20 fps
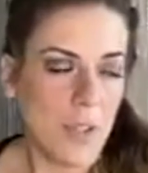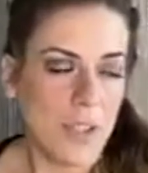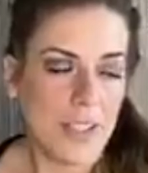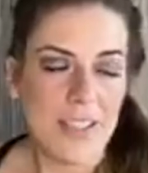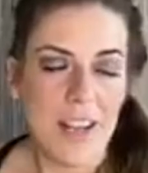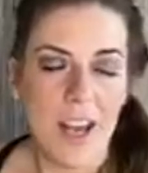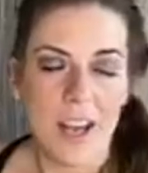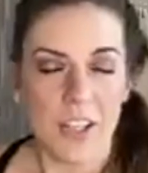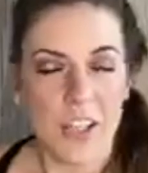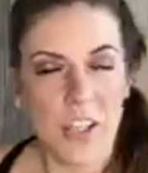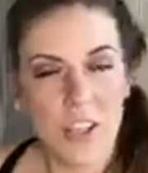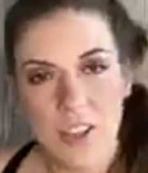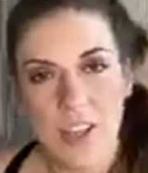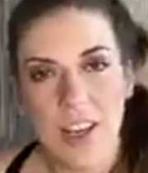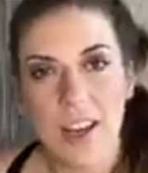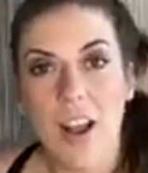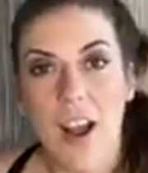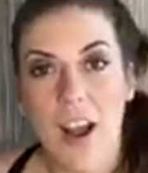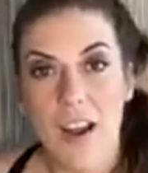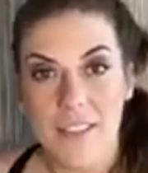it's not
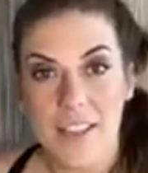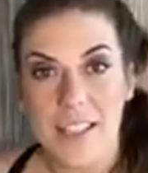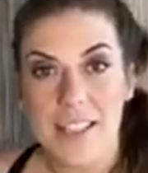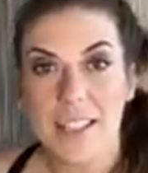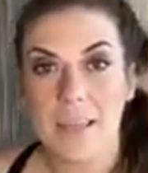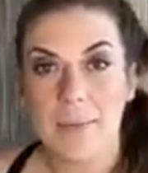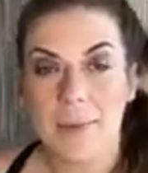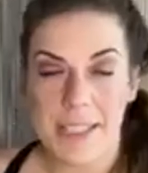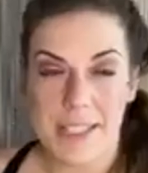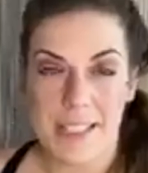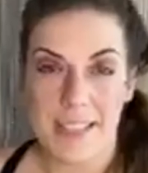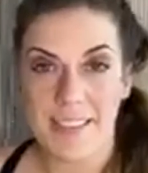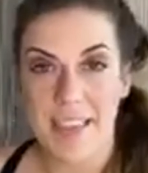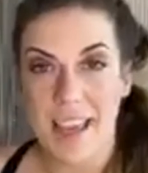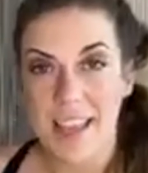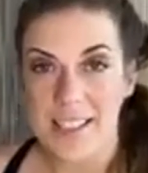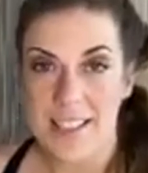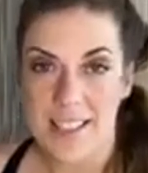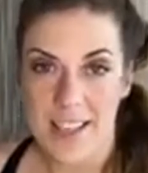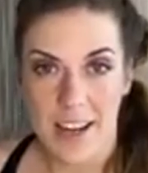curing, obviously, because the
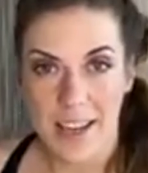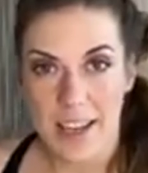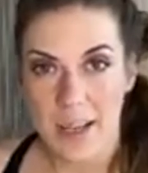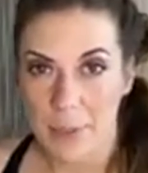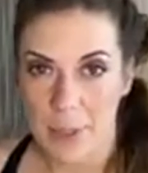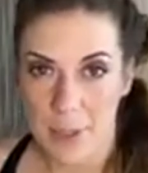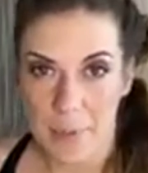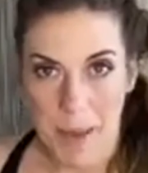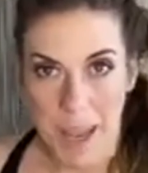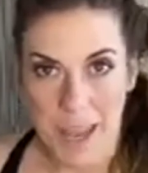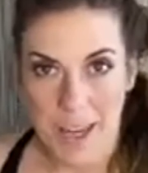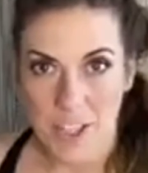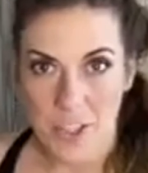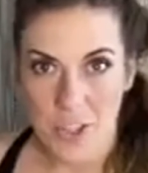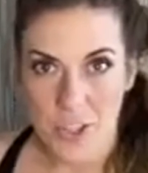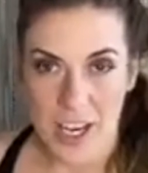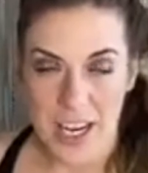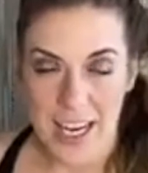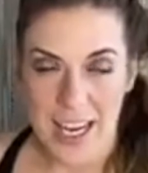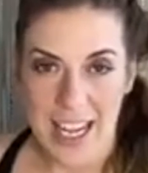light's not able to
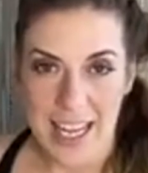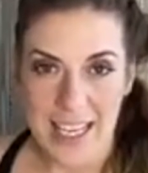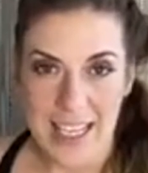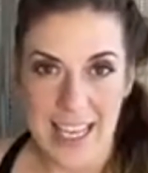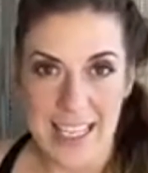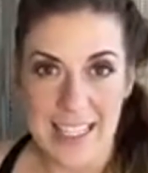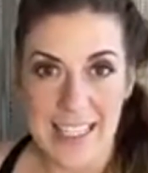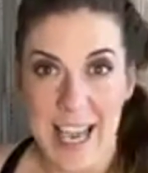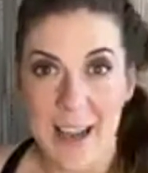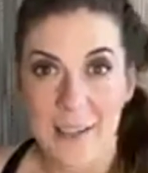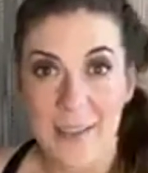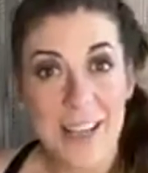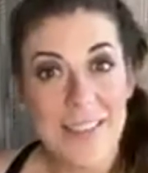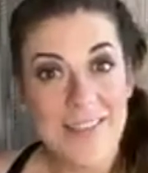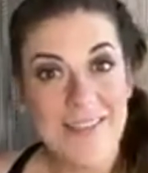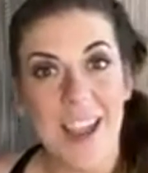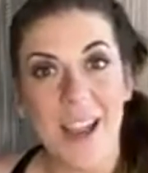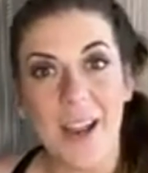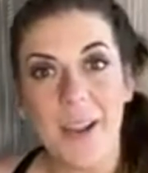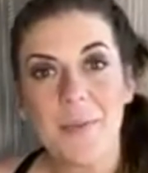penetrate and get down
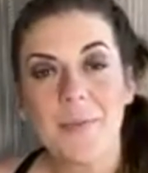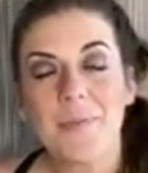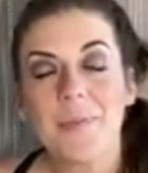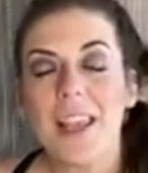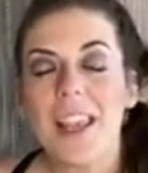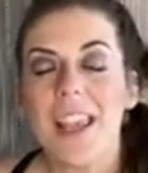in there.